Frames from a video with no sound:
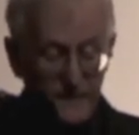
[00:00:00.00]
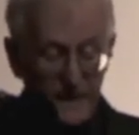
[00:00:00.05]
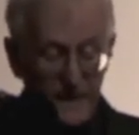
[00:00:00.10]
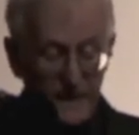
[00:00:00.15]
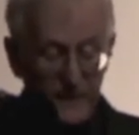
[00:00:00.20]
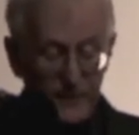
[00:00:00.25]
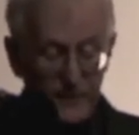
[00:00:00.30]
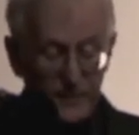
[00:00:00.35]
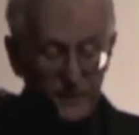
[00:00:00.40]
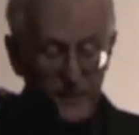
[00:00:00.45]

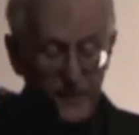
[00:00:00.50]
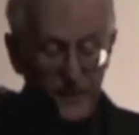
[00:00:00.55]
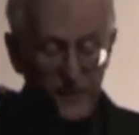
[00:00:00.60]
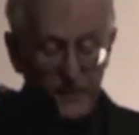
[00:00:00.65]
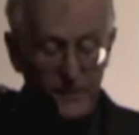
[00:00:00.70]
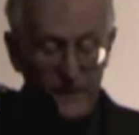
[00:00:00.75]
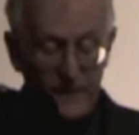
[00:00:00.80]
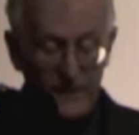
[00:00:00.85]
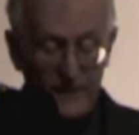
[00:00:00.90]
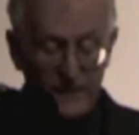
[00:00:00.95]
In the spirit
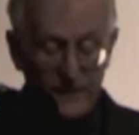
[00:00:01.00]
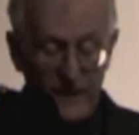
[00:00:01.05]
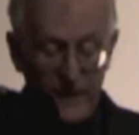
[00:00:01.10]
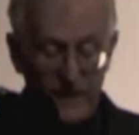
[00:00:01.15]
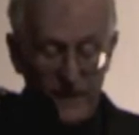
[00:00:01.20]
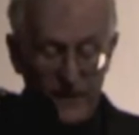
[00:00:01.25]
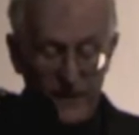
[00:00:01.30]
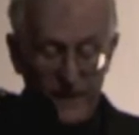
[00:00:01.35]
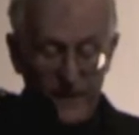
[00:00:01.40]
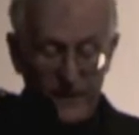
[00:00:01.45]
of the
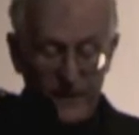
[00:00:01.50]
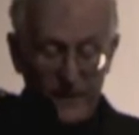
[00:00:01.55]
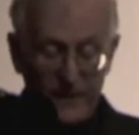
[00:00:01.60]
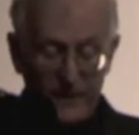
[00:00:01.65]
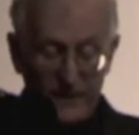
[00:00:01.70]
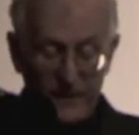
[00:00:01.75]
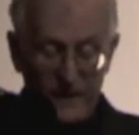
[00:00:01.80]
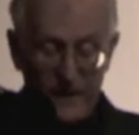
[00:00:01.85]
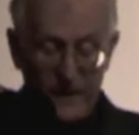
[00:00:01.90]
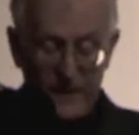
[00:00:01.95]
design argument
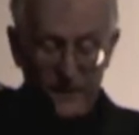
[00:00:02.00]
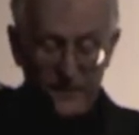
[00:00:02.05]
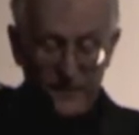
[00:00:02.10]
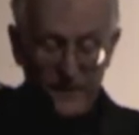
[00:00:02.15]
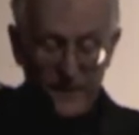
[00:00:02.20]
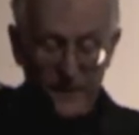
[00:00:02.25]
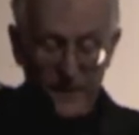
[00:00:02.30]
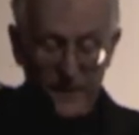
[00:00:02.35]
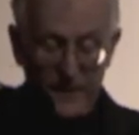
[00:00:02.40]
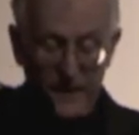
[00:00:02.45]

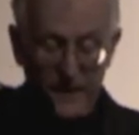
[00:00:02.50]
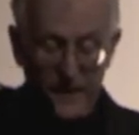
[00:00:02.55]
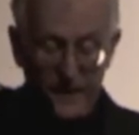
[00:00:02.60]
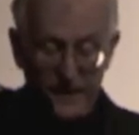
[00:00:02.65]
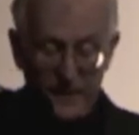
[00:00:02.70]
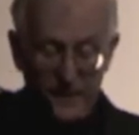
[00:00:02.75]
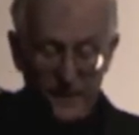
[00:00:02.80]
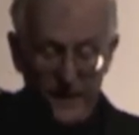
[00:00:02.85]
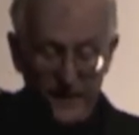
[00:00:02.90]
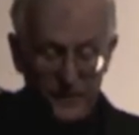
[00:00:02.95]
itself, on
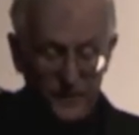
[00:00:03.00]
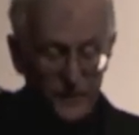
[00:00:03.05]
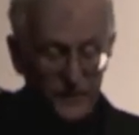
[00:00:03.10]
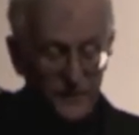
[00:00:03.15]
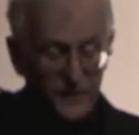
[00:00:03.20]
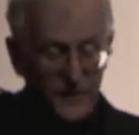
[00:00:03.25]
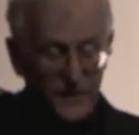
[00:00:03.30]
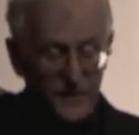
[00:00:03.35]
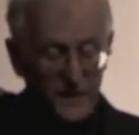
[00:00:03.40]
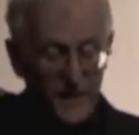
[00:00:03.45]
the basis
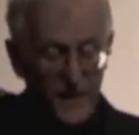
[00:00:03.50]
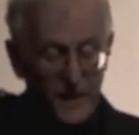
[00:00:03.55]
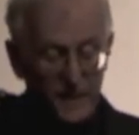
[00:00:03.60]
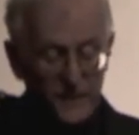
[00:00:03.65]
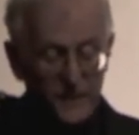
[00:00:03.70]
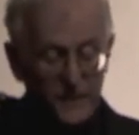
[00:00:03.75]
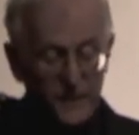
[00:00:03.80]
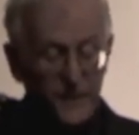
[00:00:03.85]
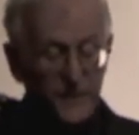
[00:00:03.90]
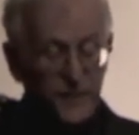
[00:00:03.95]
of our
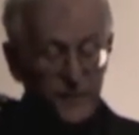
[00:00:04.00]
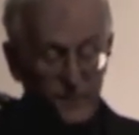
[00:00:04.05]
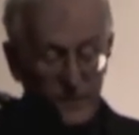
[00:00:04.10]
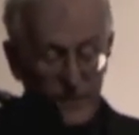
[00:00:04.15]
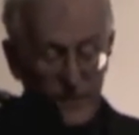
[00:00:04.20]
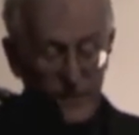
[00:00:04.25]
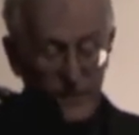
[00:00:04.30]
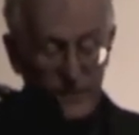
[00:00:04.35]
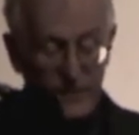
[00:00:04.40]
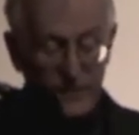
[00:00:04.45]
knowledge and
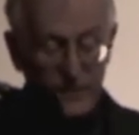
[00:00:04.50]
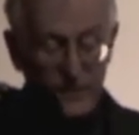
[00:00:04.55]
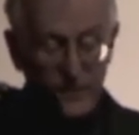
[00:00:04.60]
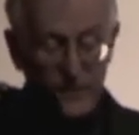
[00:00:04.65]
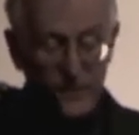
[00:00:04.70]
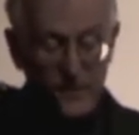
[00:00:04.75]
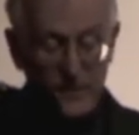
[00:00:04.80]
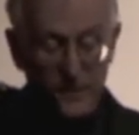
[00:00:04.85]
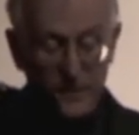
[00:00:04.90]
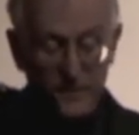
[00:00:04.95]
experience of the
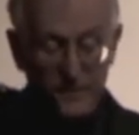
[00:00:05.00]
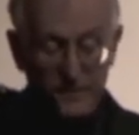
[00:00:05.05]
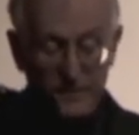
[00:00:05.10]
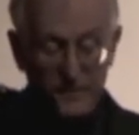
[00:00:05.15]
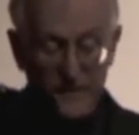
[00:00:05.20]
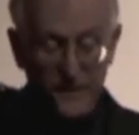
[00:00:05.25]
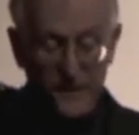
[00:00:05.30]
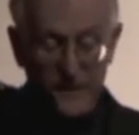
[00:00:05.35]
world,